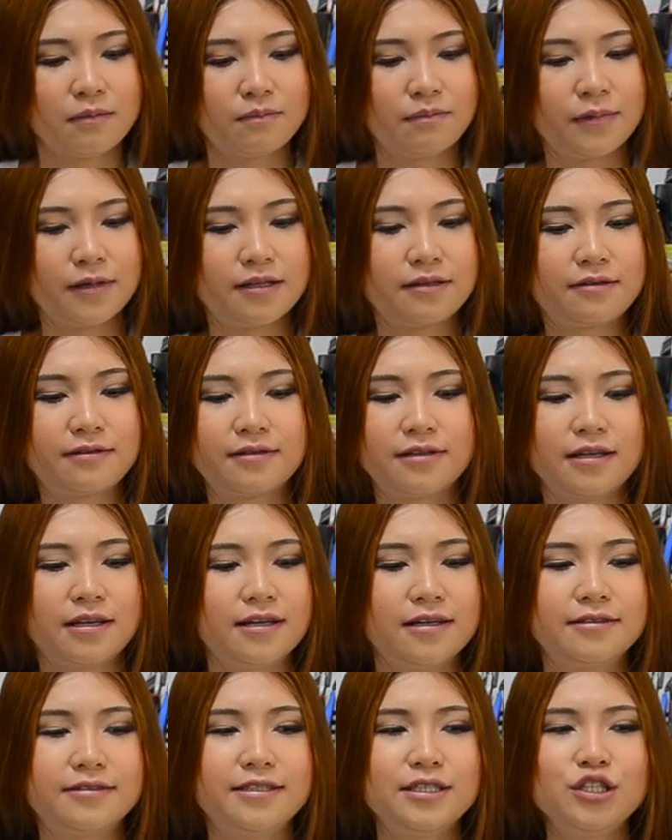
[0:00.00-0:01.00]
But
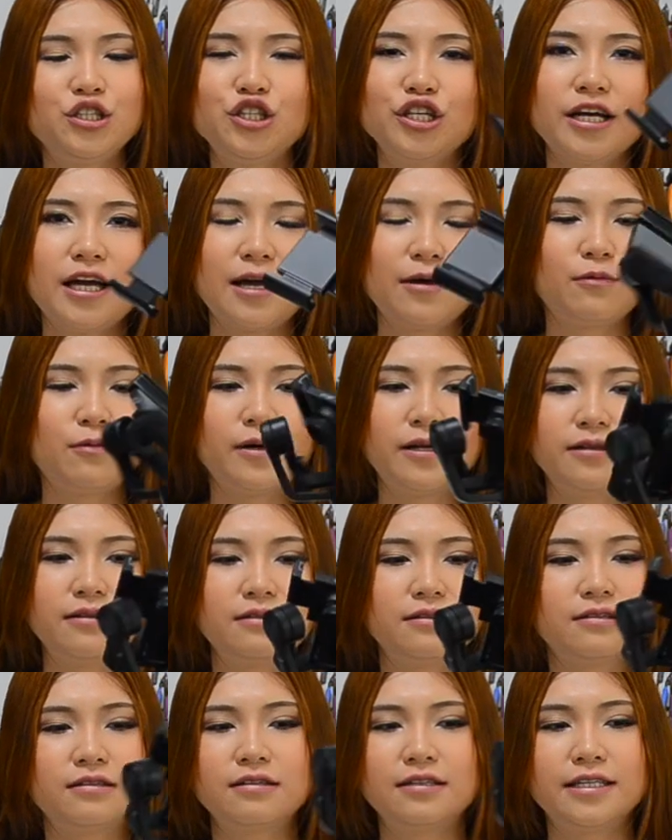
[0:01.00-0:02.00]
the DJI one,
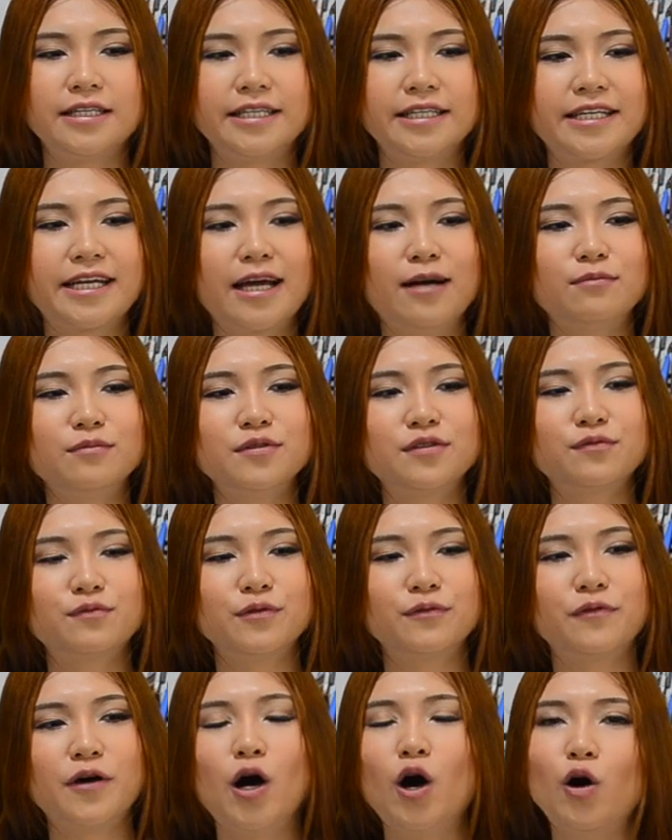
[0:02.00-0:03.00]
it comes
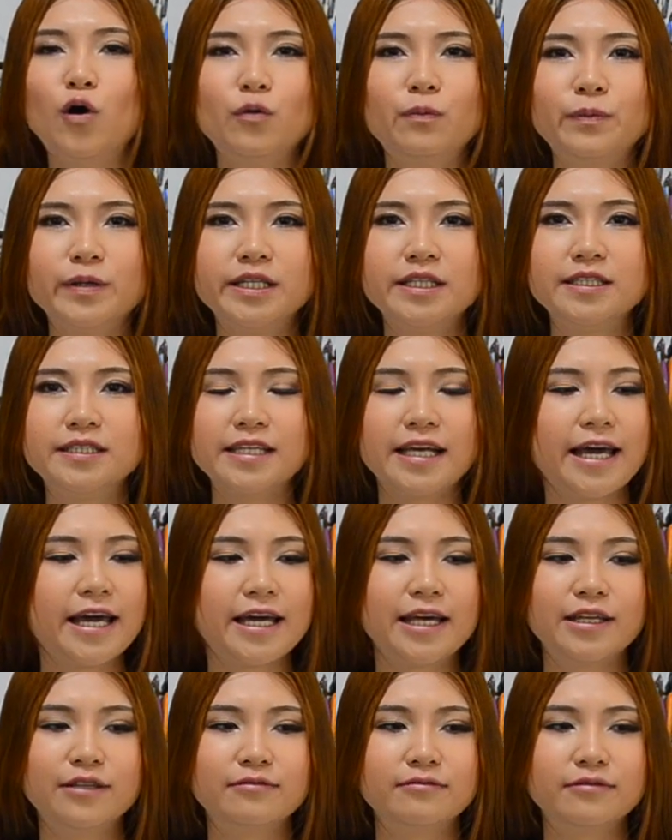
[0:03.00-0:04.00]
with a whole piece
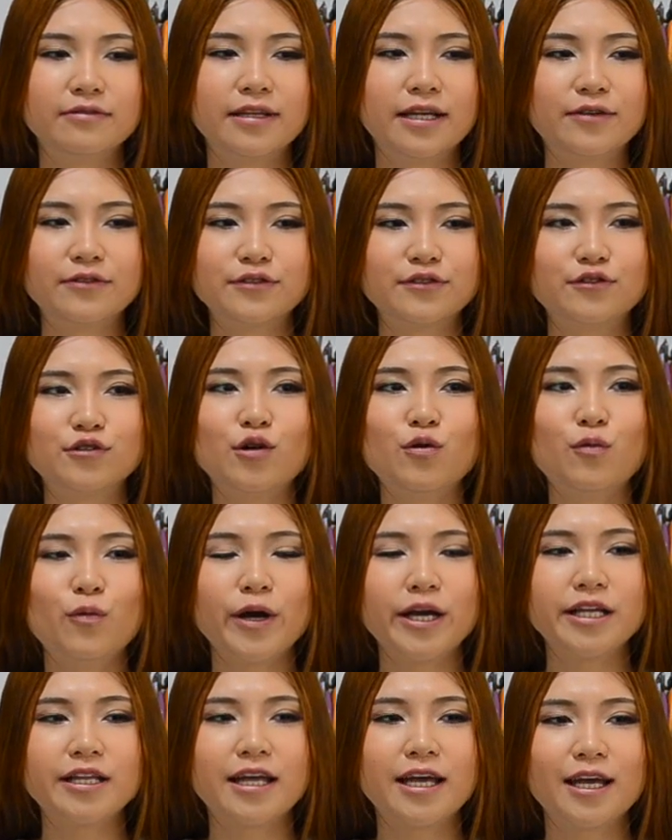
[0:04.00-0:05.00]
and there is no
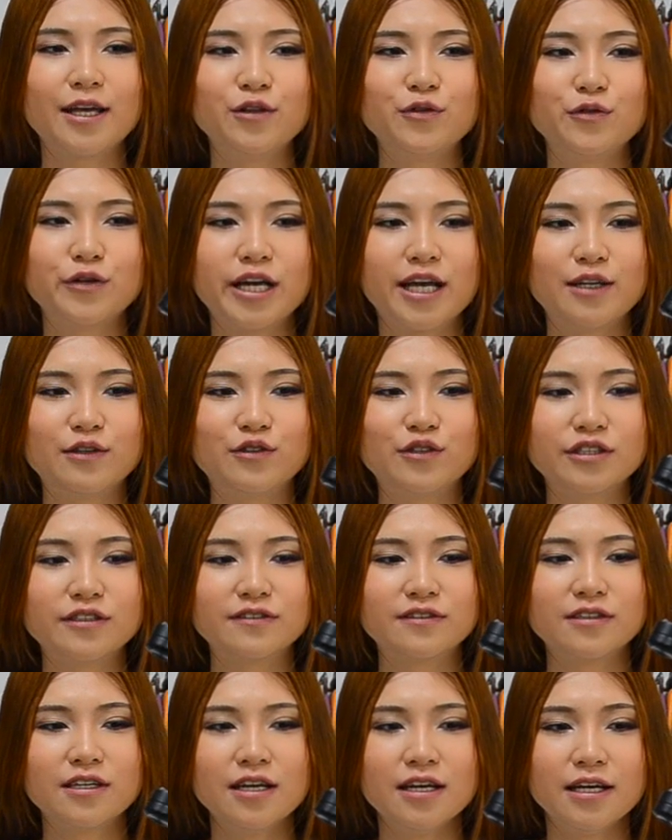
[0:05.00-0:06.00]
way that you can
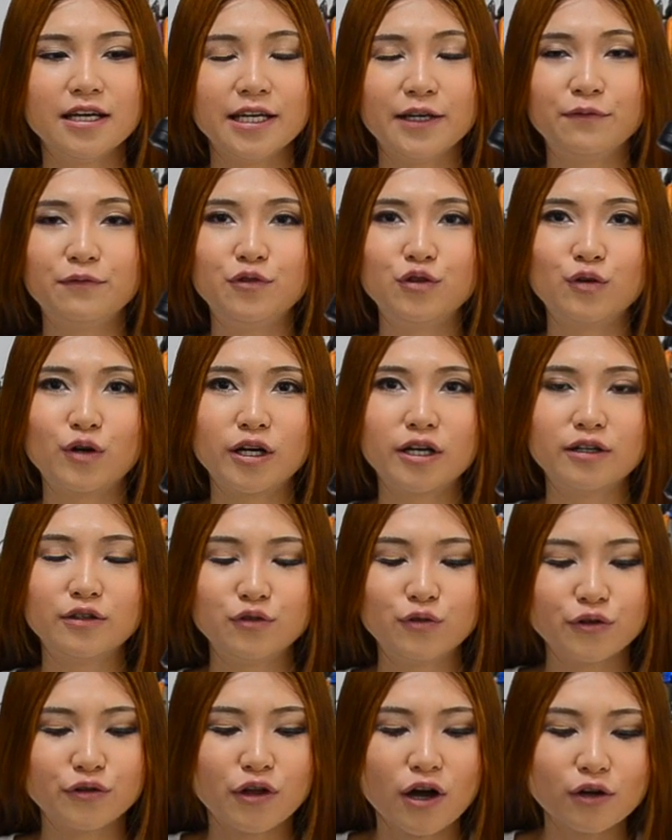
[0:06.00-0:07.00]
just if you're
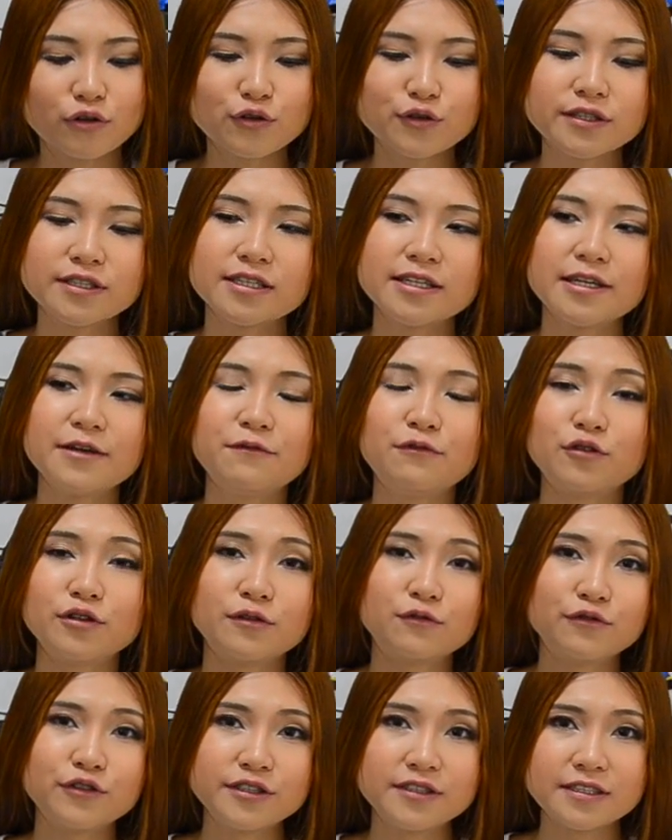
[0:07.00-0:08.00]
you're not using it for the
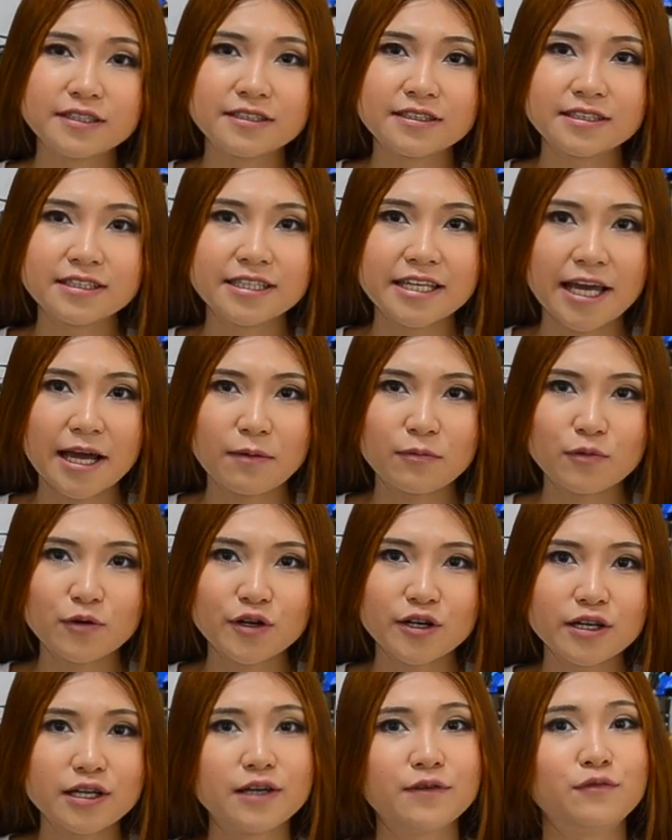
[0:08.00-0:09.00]
360
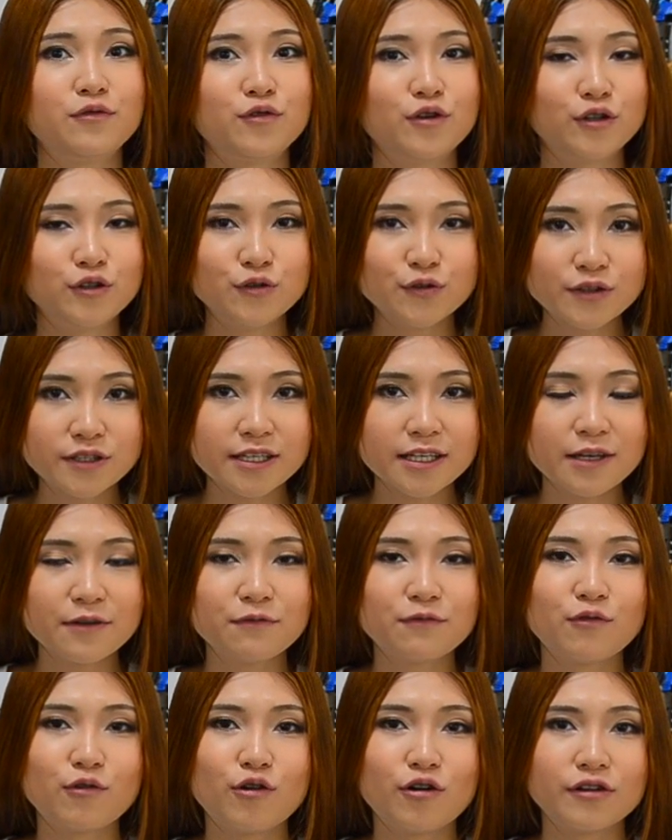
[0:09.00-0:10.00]
camera if you're using
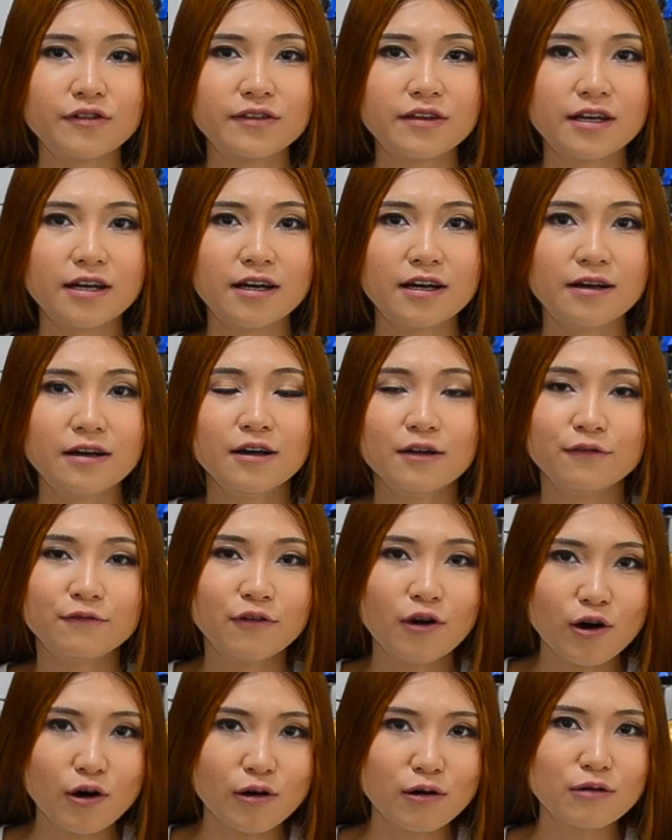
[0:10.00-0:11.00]
it for the
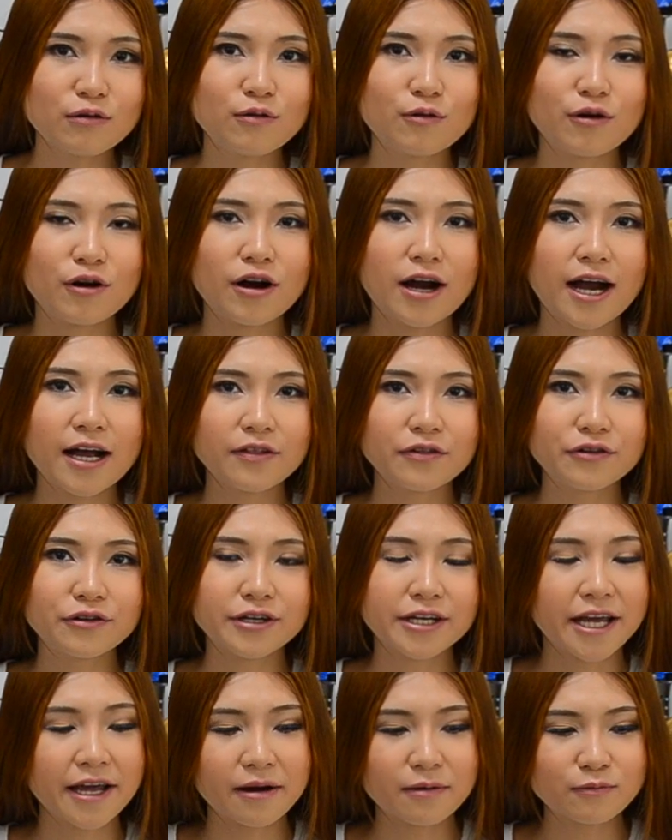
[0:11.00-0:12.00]
phone or
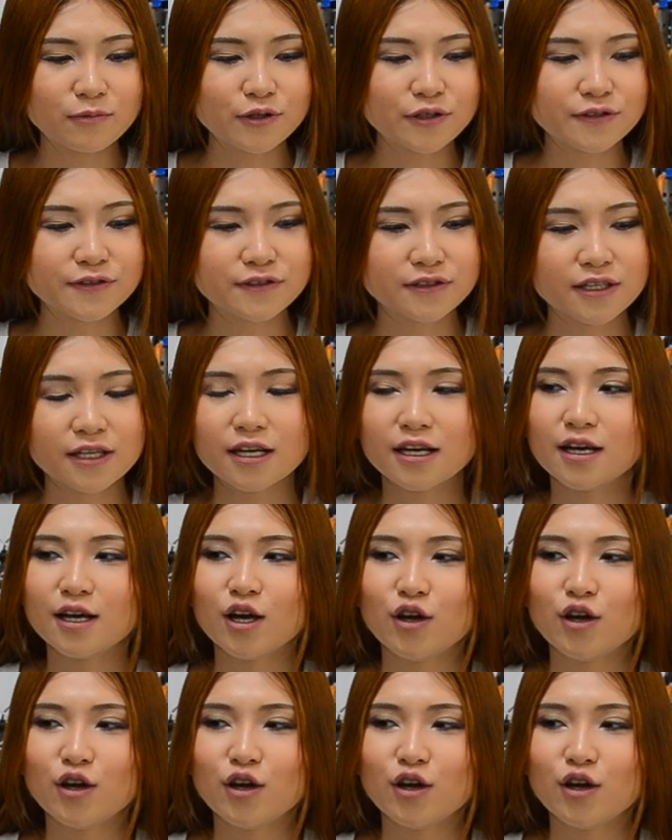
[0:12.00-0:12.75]
other cameras